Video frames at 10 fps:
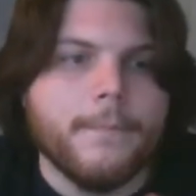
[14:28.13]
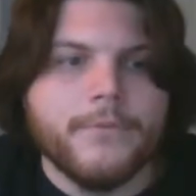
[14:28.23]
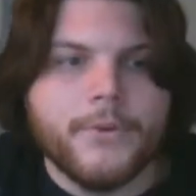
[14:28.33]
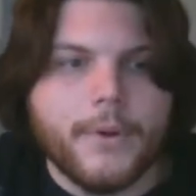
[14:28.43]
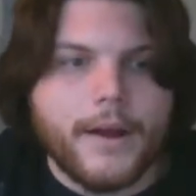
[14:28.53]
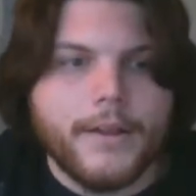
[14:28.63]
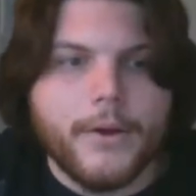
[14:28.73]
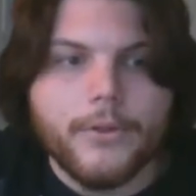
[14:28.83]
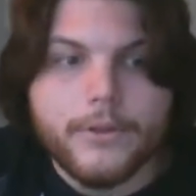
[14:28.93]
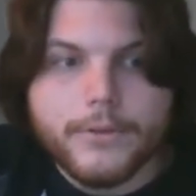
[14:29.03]
to where I
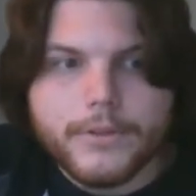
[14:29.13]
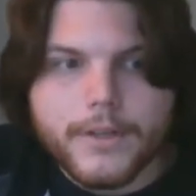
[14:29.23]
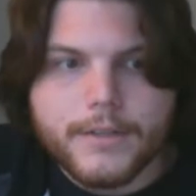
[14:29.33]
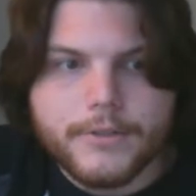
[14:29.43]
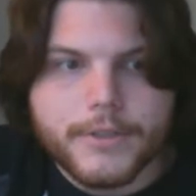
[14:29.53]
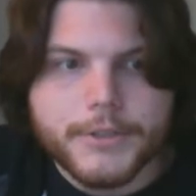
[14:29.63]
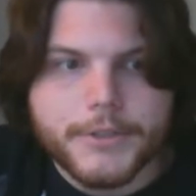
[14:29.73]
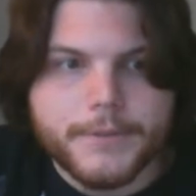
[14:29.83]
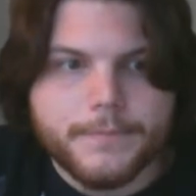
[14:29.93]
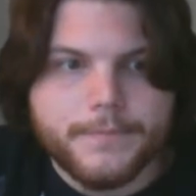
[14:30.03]
know the Lewis dot
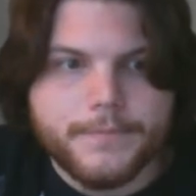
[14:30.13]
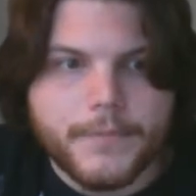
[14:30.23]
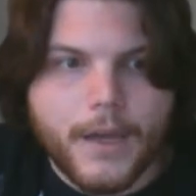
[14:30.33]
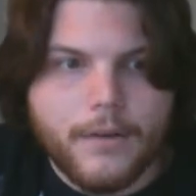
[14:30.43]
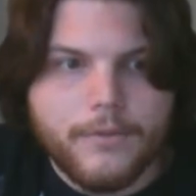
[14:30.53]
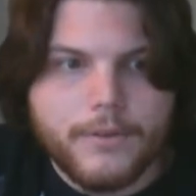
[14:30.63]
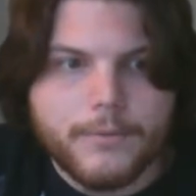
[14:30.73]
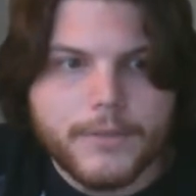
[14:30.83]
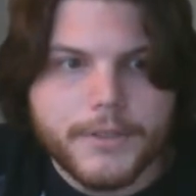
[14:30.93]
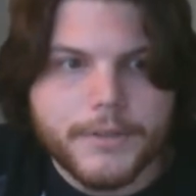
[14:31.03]
structure of these
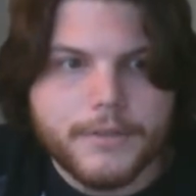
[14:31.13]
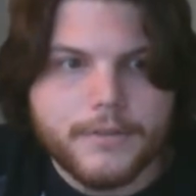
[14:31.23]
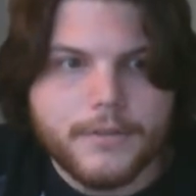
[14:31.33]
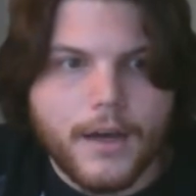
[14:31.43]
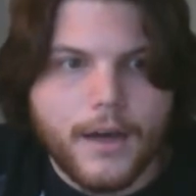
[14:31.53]
materials.